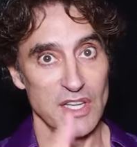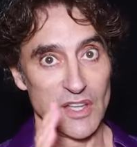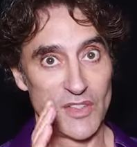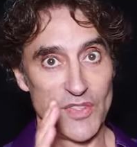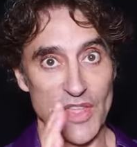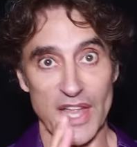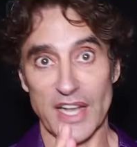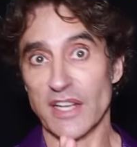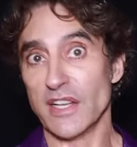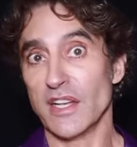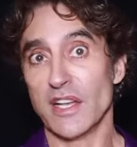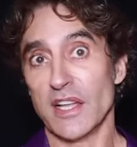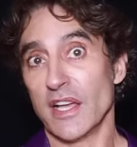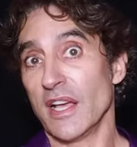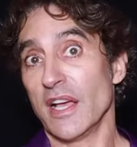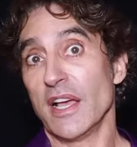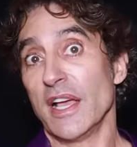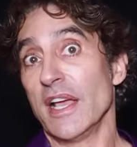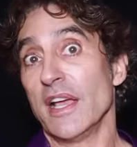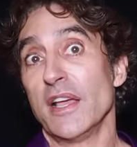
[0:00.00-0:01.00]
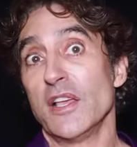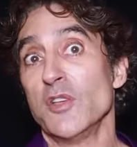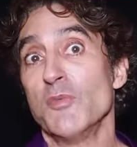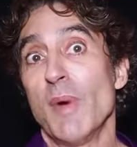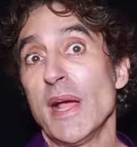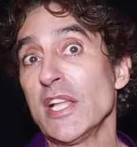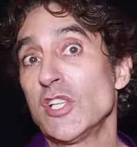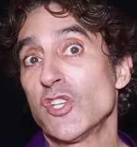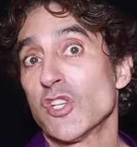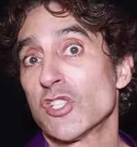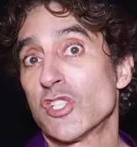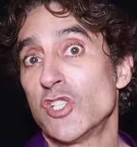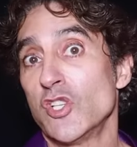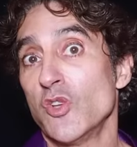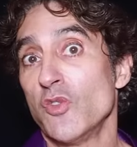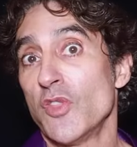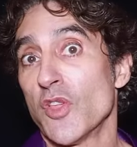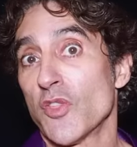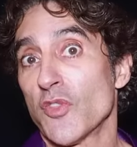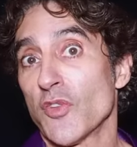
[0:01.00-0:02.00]
Then you might just
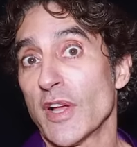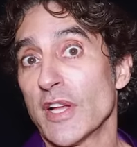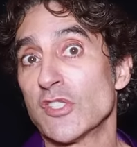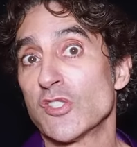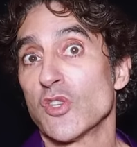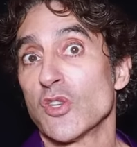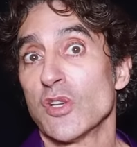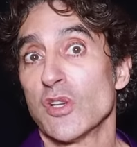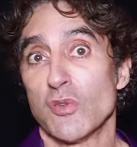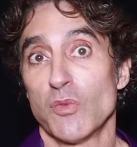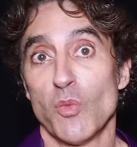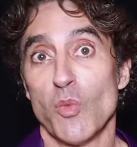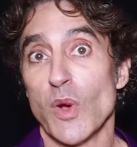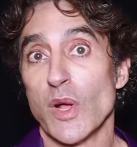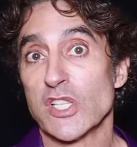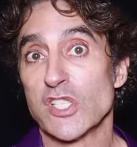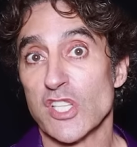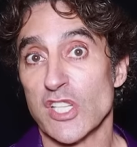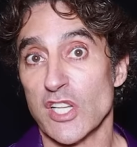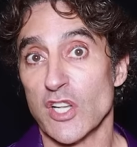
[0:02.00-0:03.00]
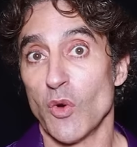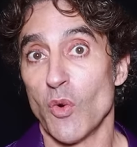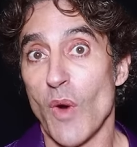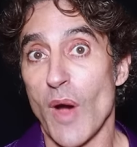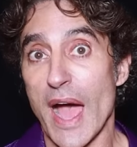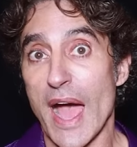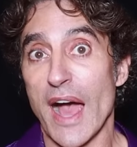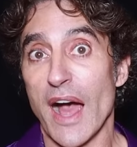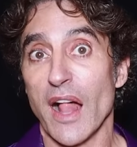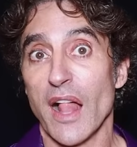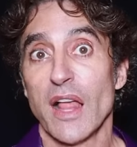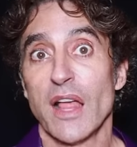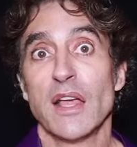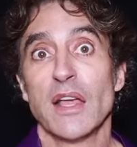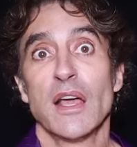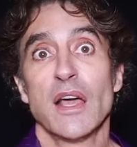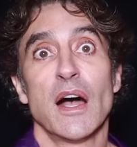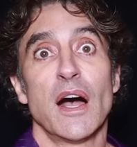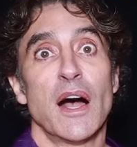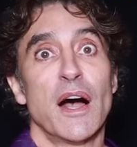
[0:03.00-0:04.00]
do the threads once in a while,
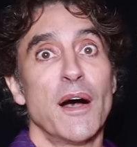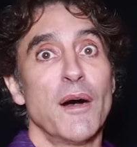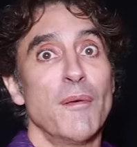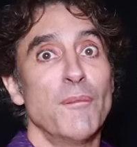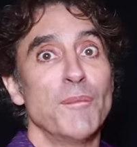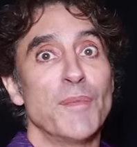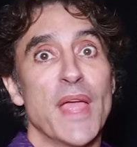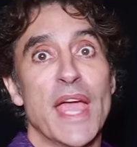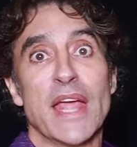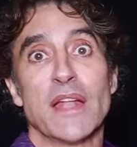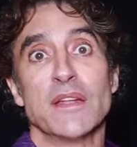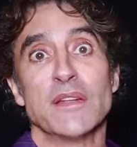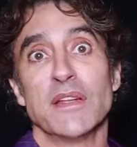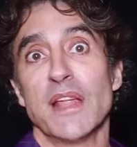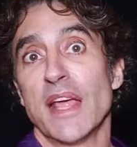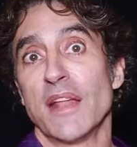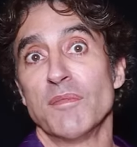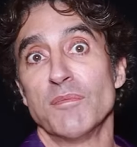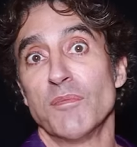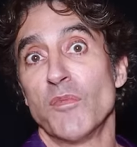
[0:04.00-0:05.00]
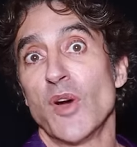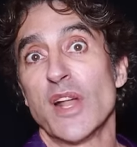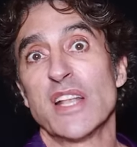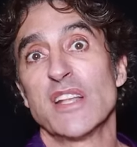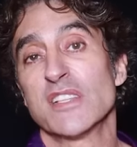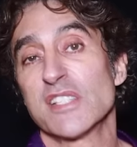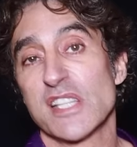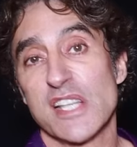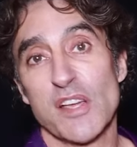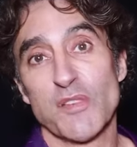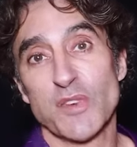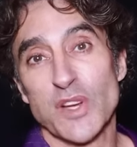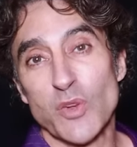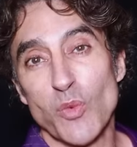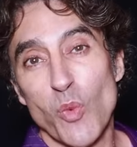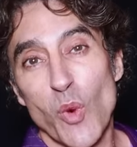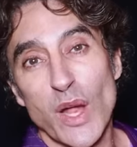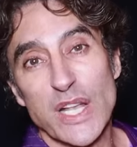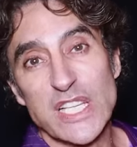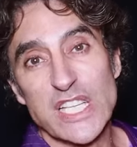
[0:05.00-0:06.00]
um, and and once every
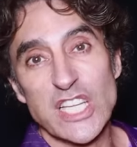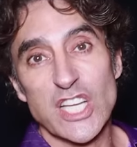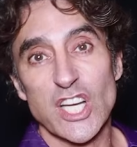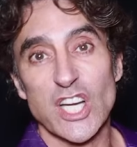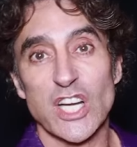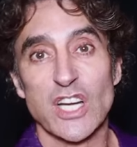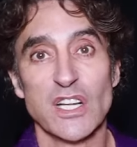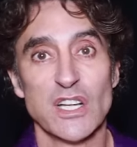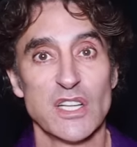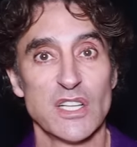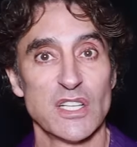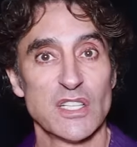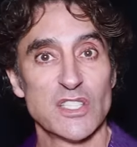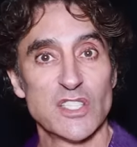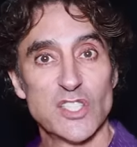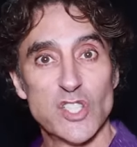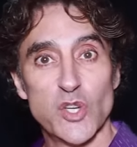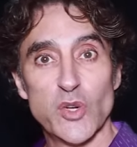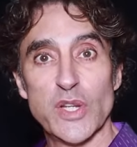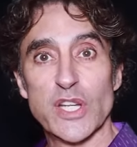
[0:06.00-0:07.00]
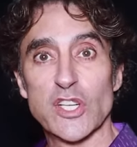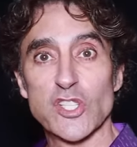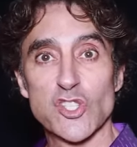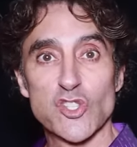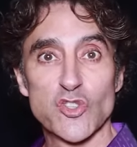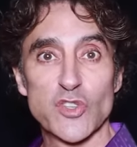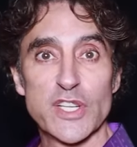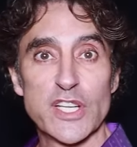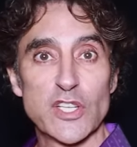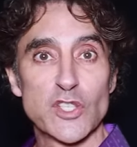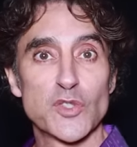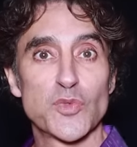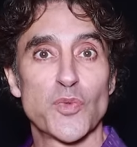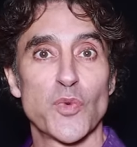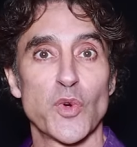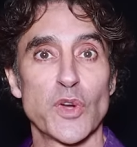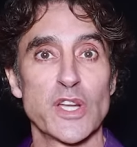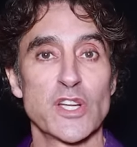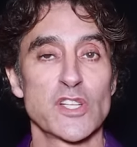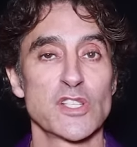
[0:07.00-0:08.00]
one year, two years, three years,
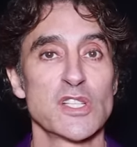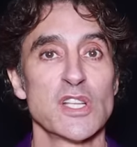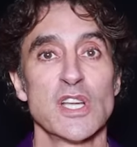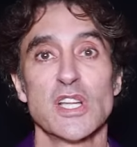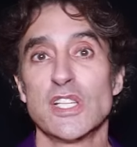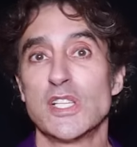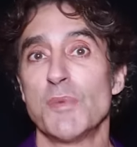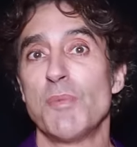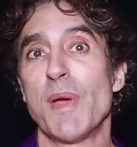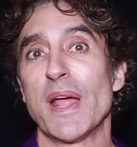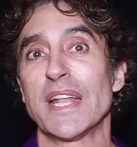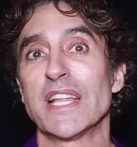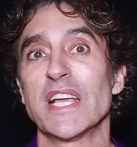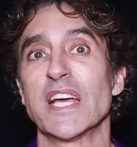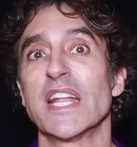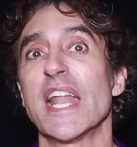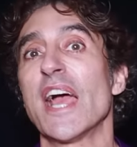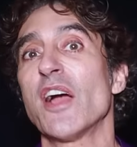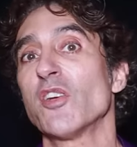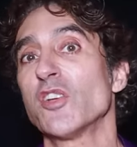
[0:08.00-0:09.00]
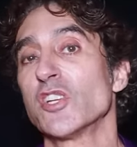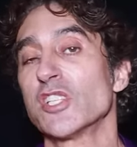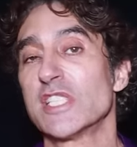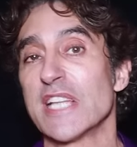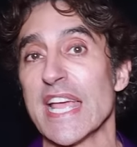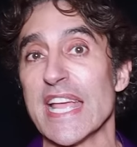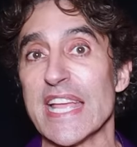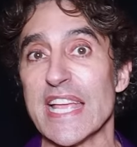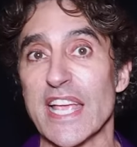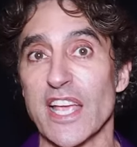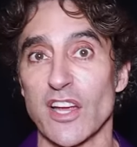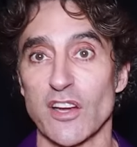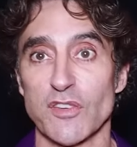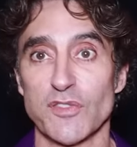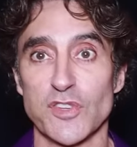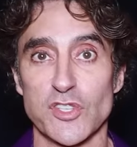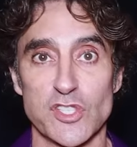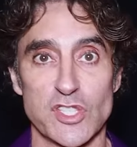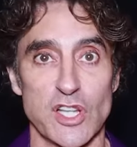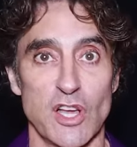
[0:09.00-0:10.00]
four years, depending on how you're taking care of
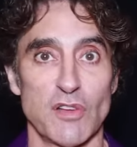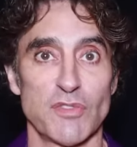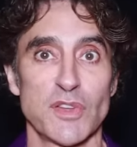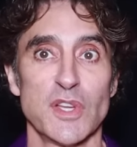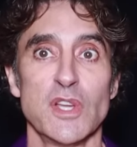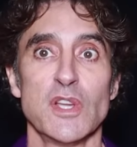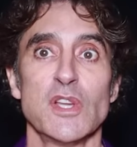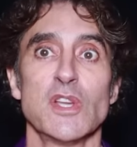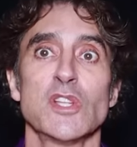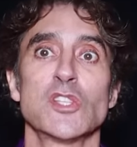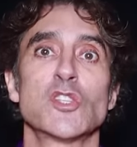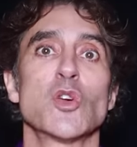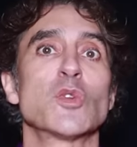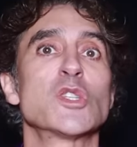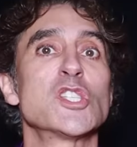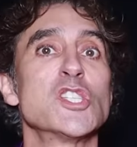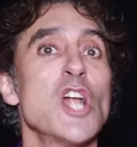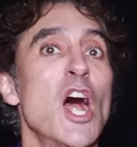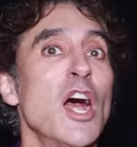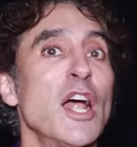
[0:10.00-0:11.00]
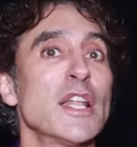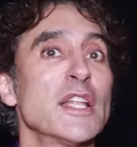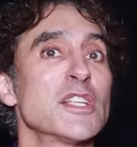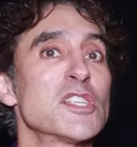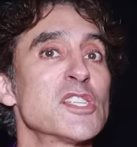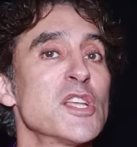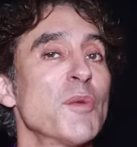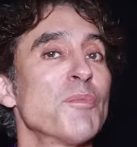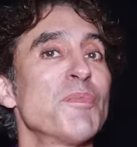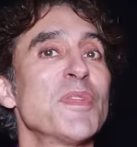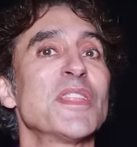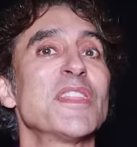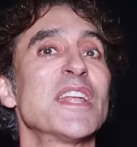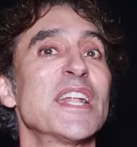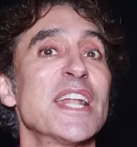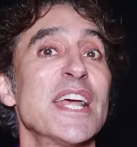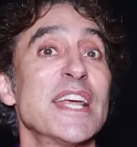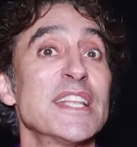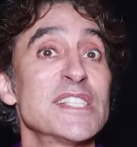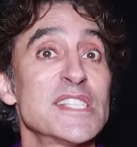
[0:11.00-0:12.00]
yourself. So it's not something that
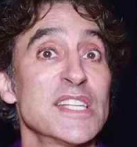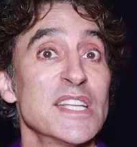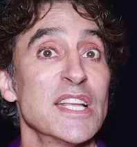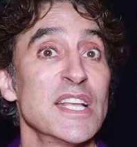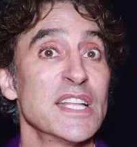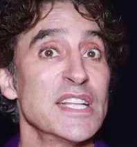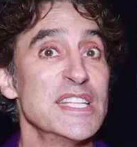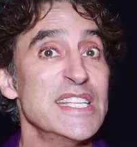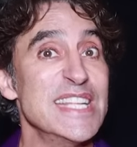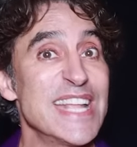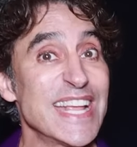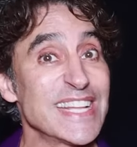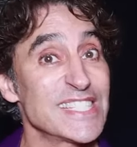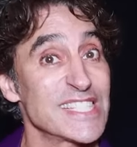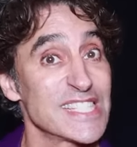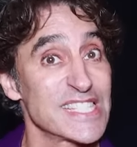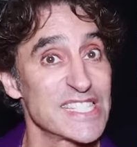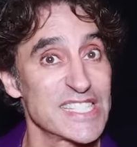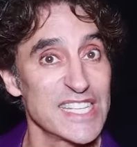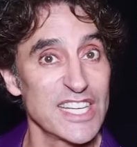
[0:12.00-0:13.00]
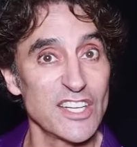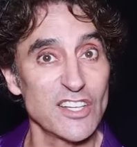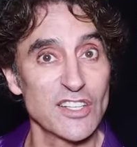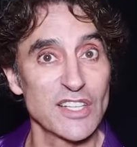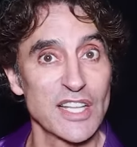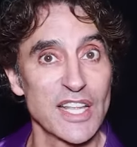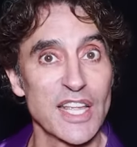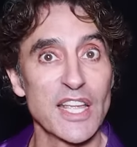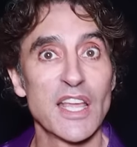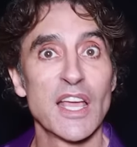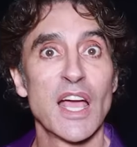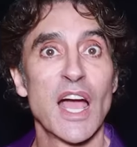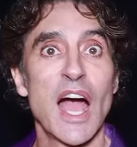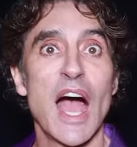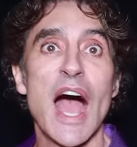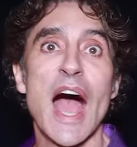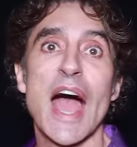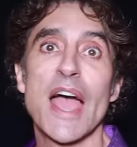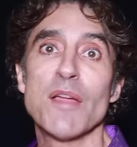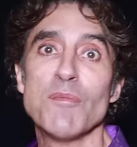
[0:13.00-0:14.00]
has necessarily
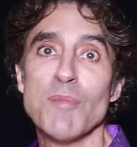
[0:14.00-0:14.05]
high